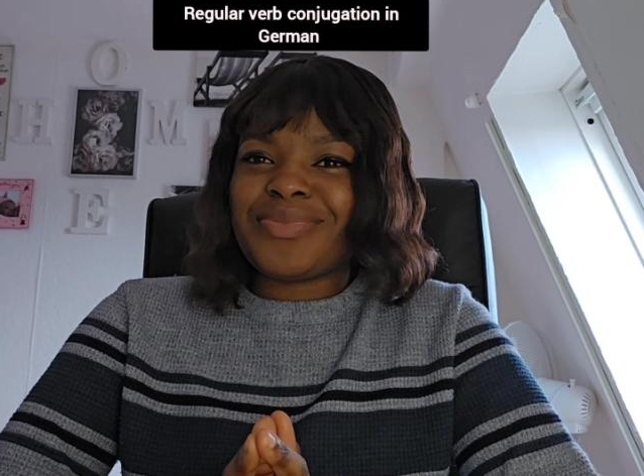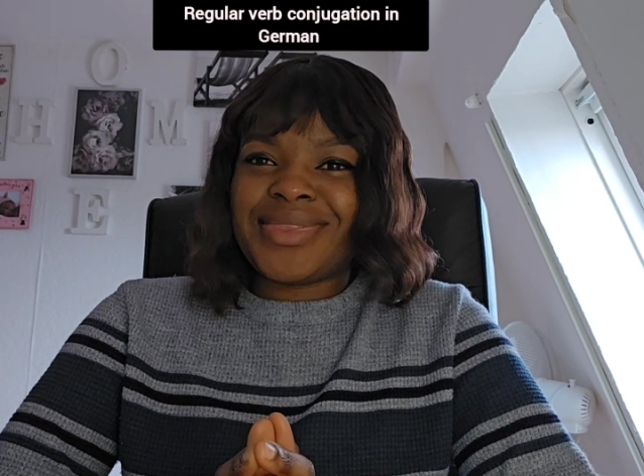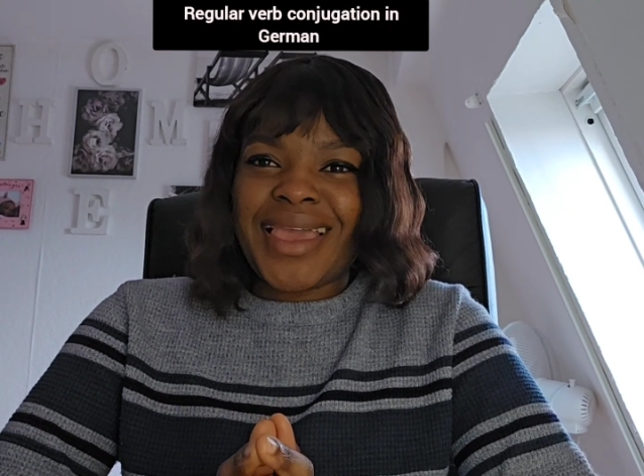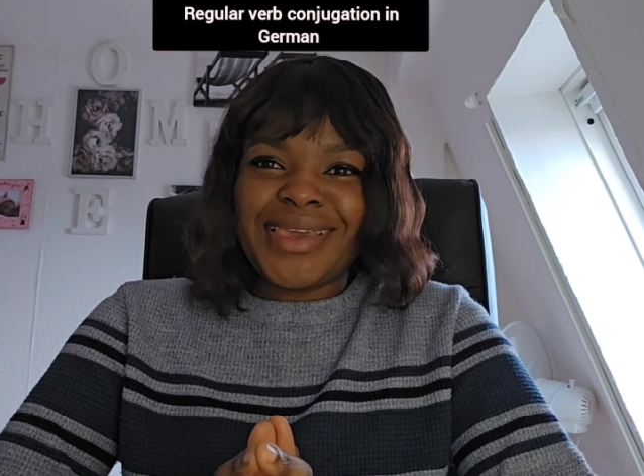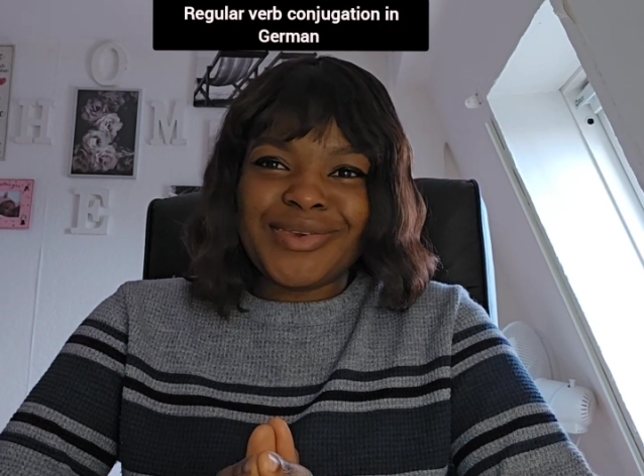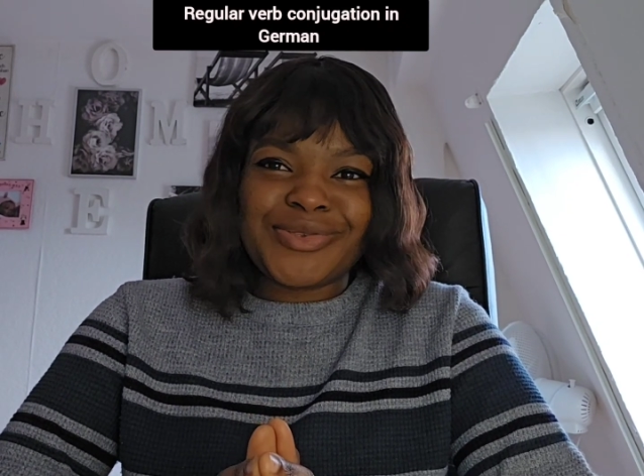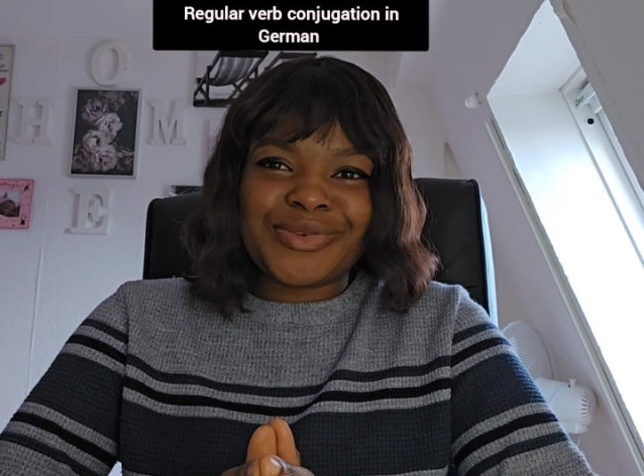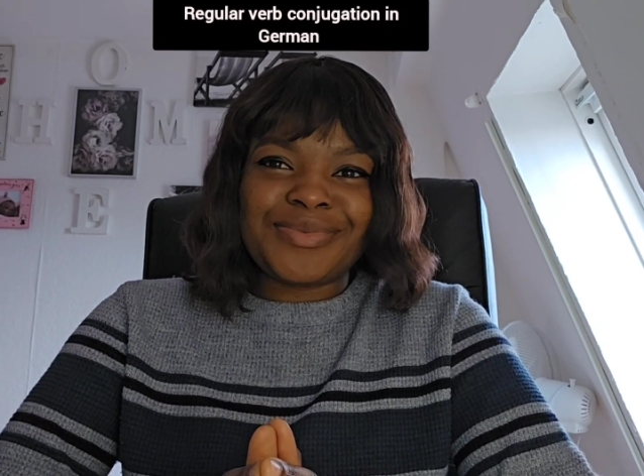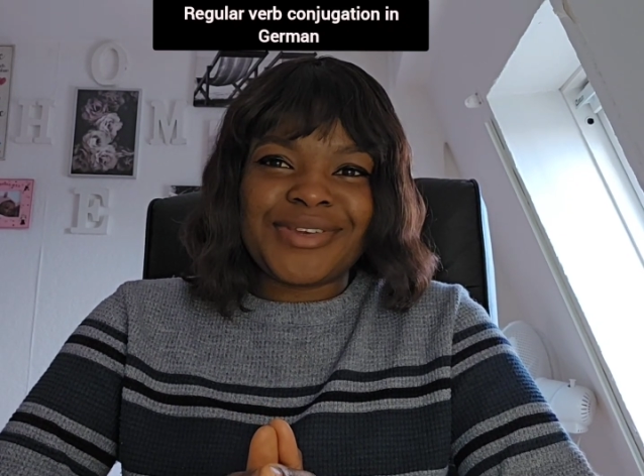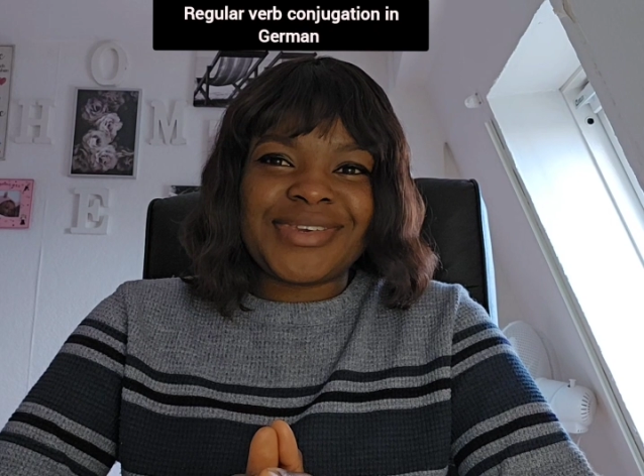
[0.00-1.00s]
Thank you so
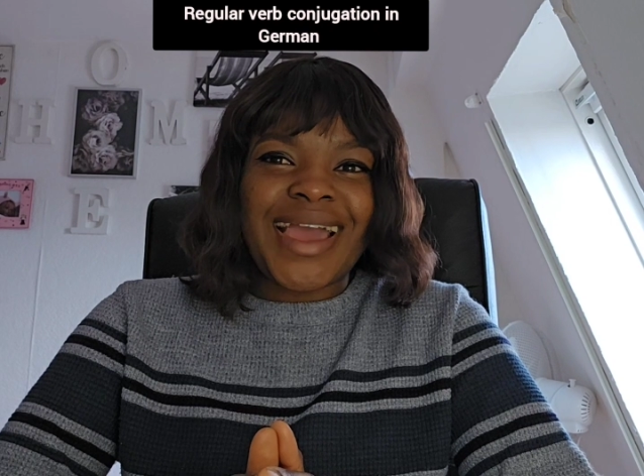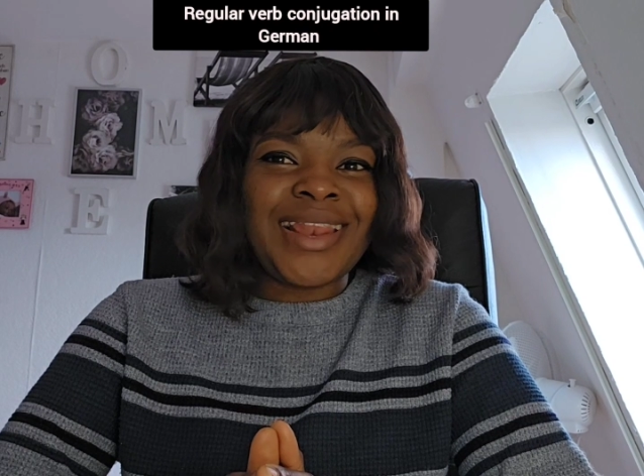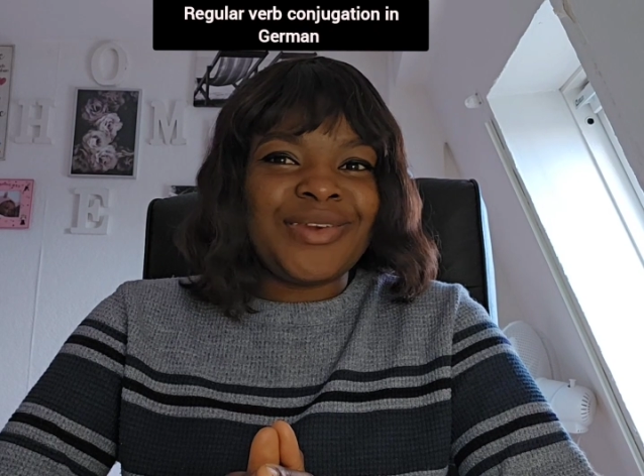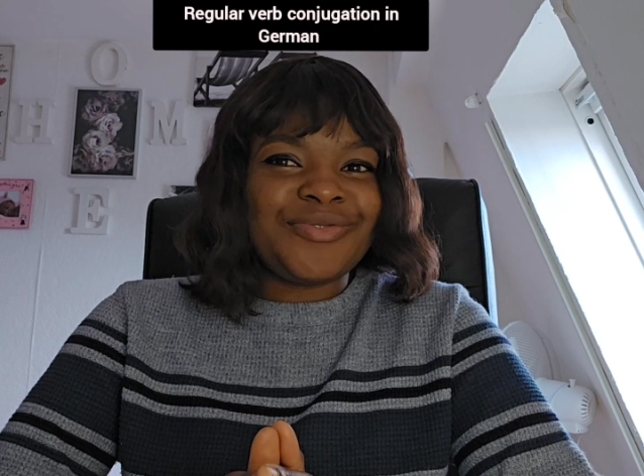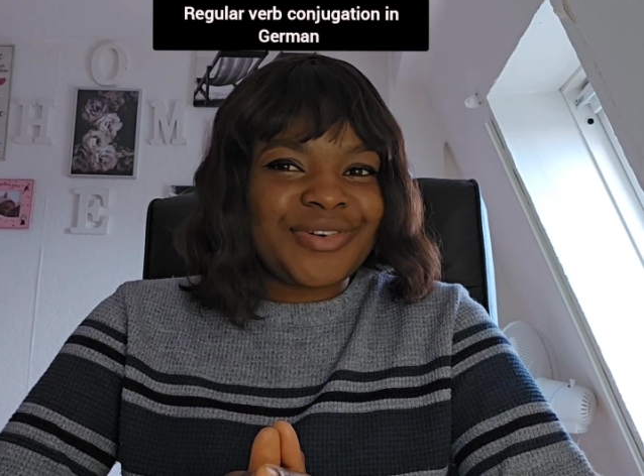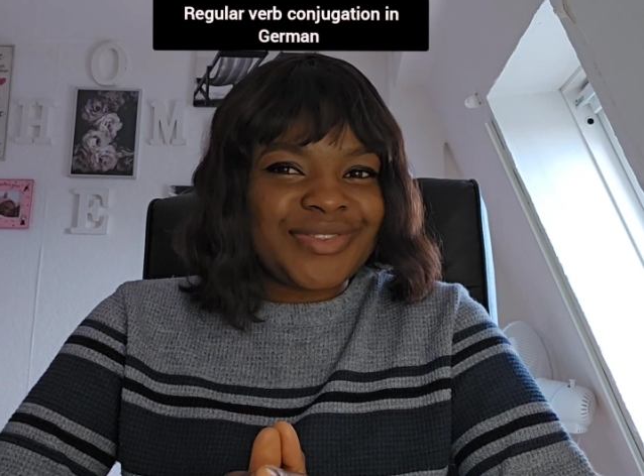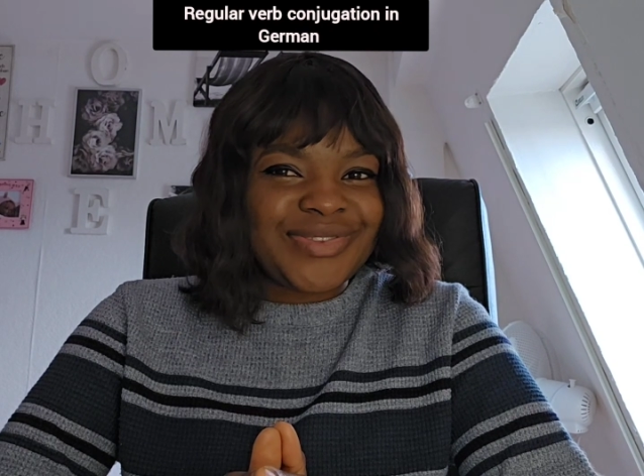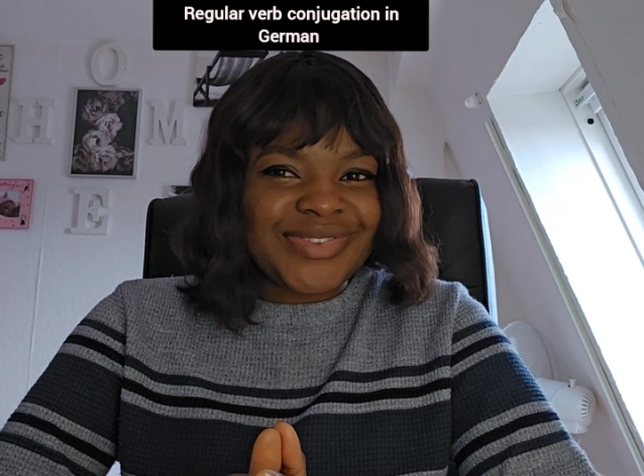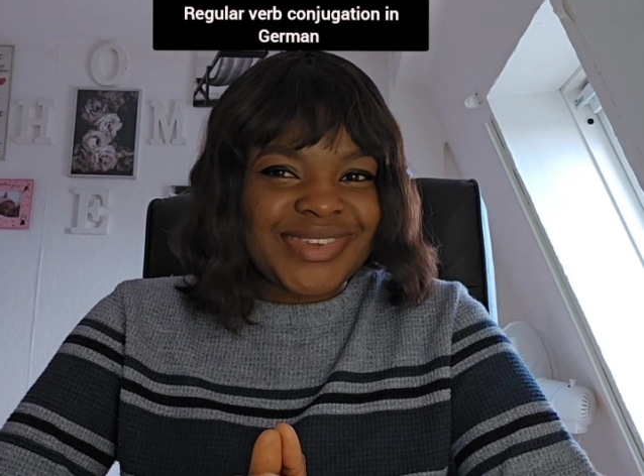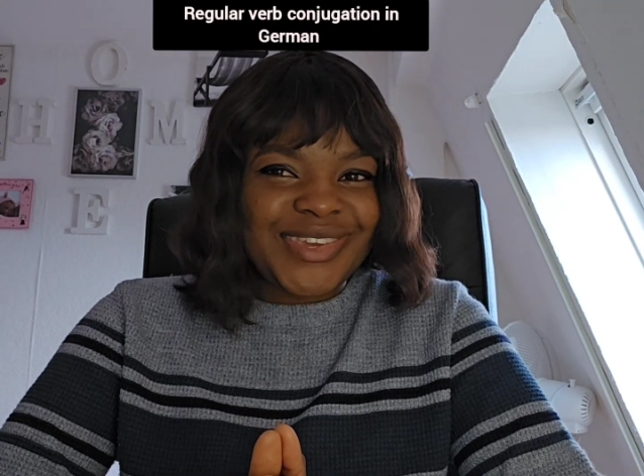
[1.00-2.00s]
much. I look forward to
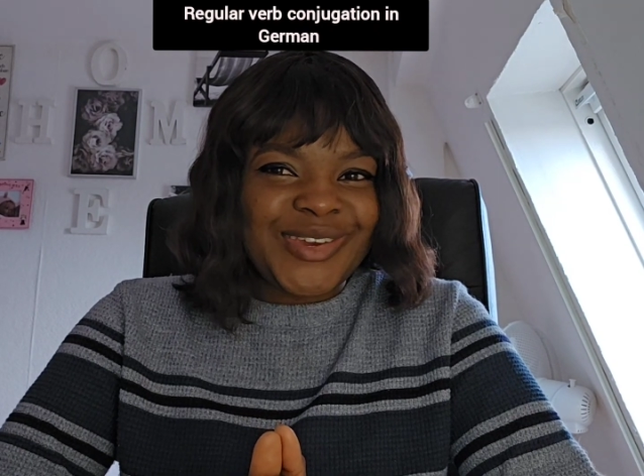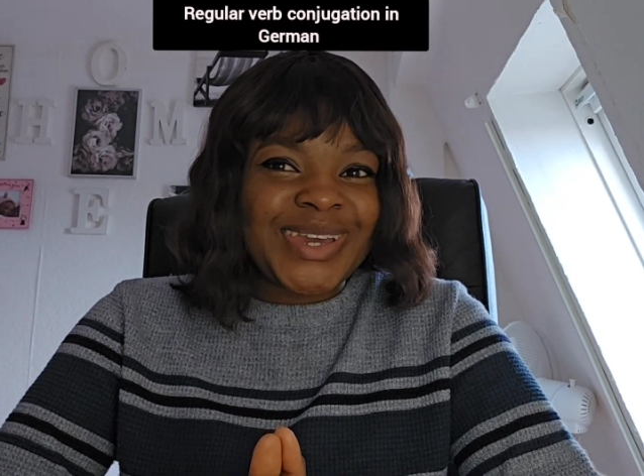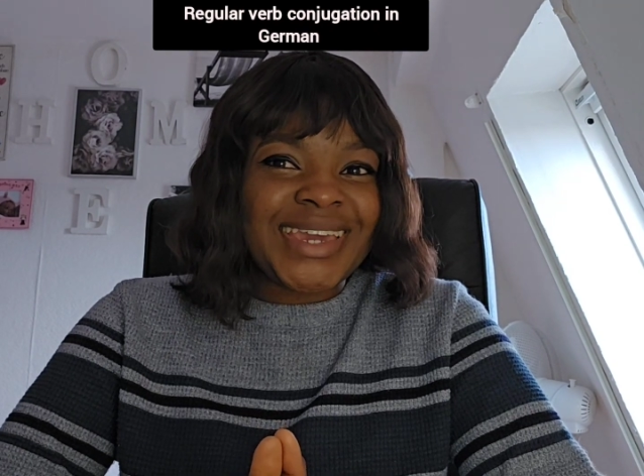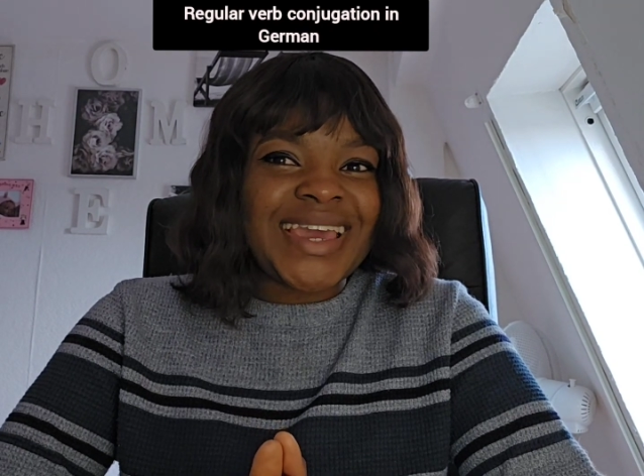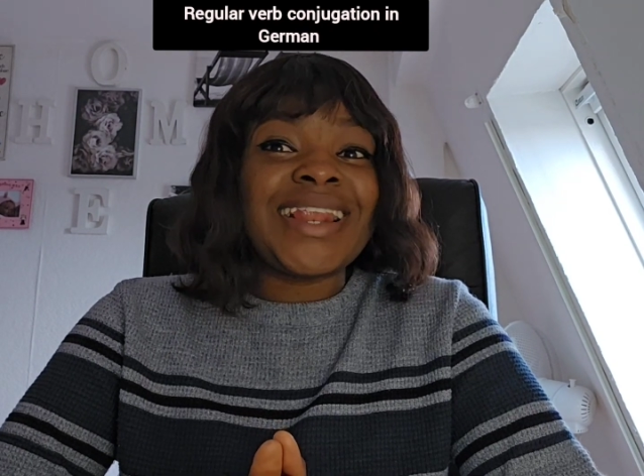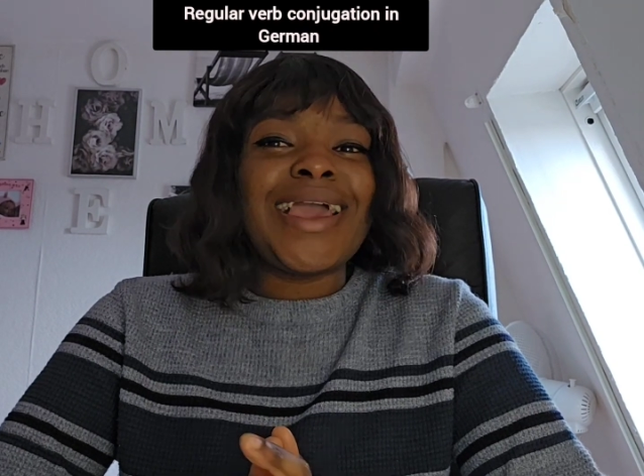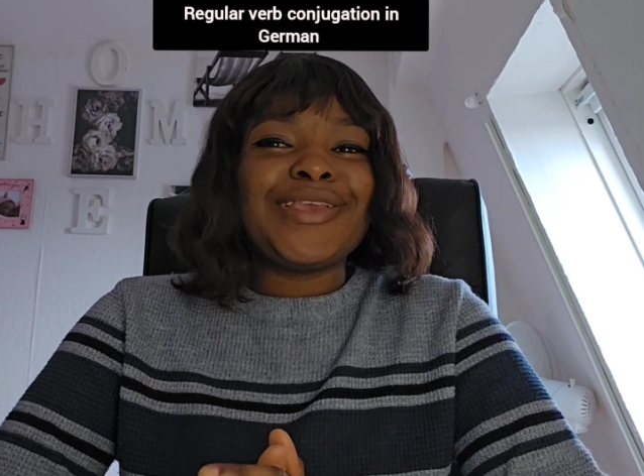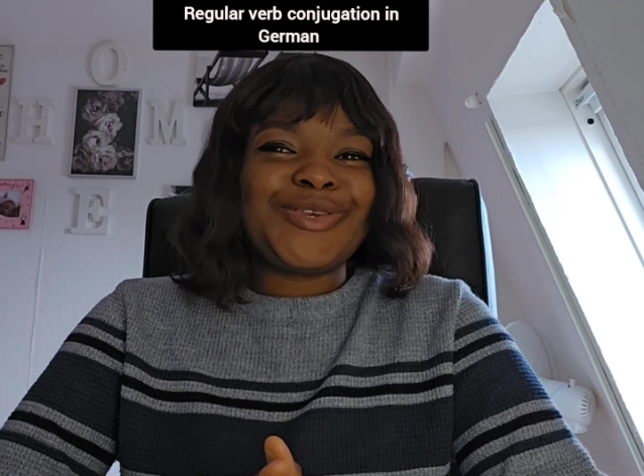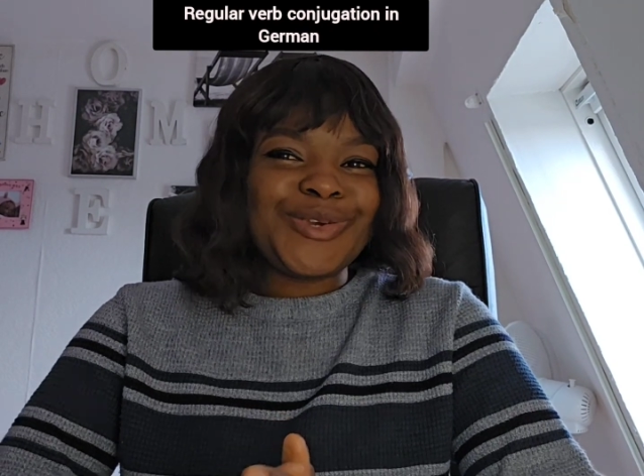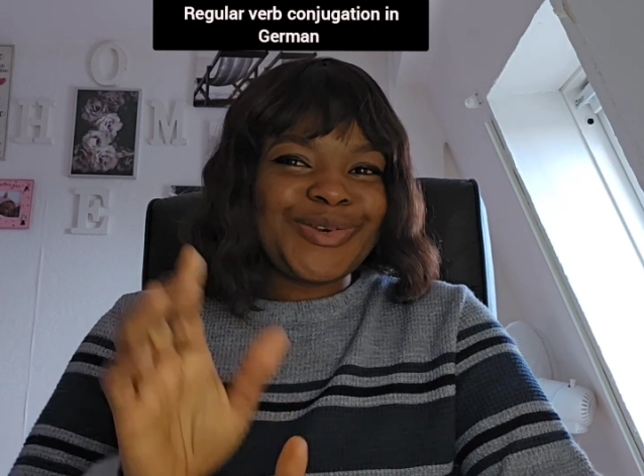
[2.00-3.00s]
seeing you again.
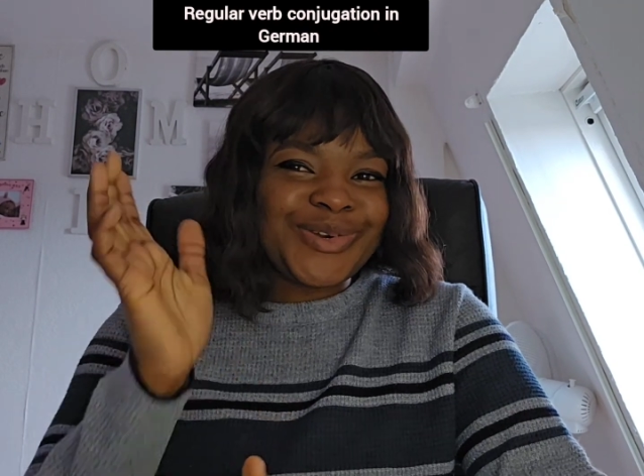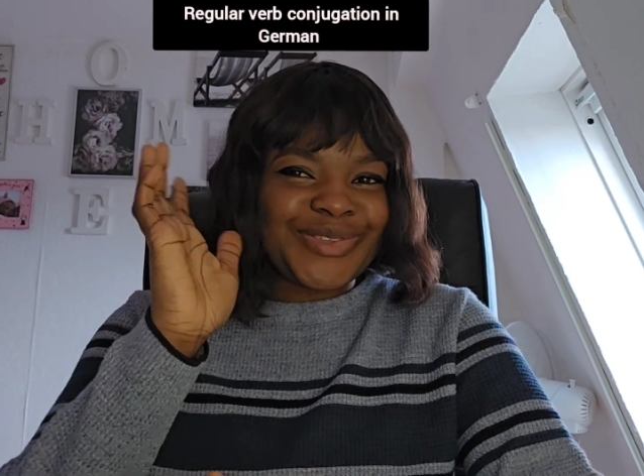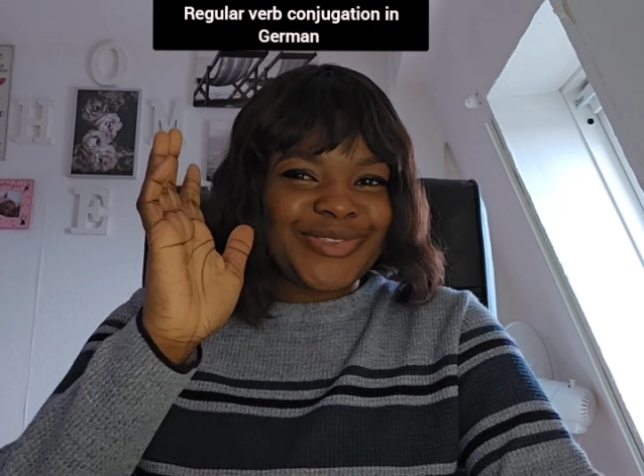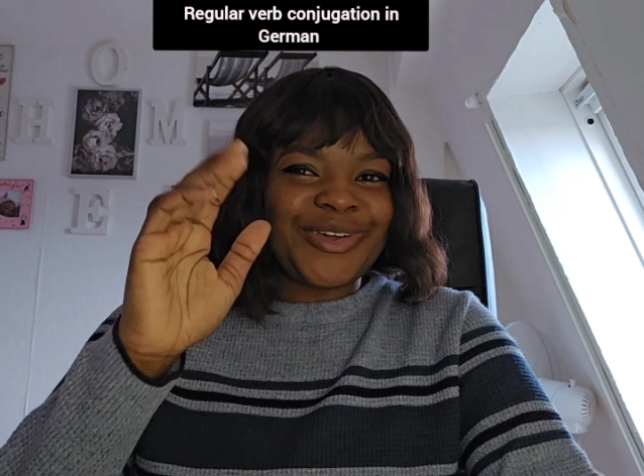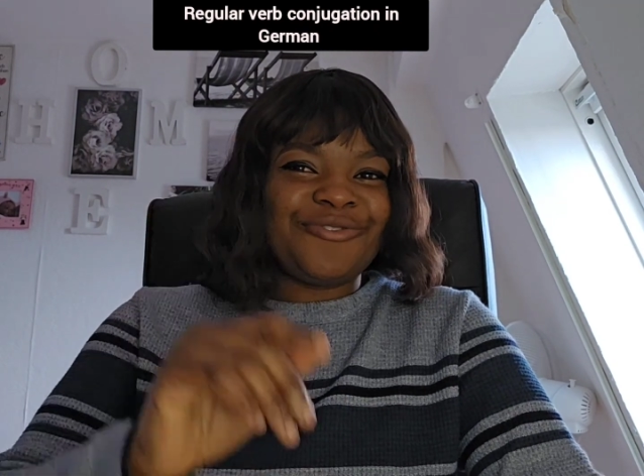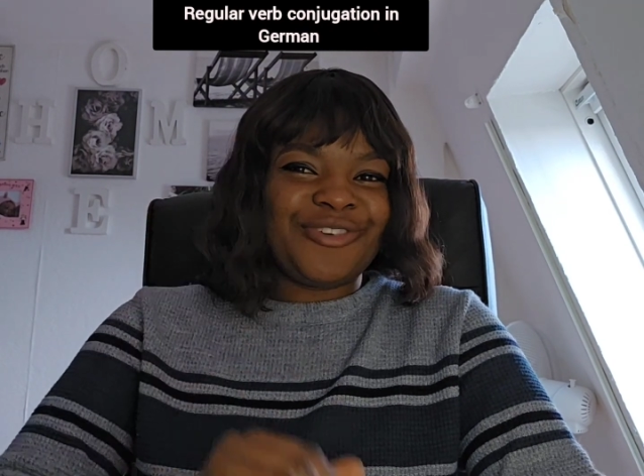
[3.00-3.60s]
Cheers. Auf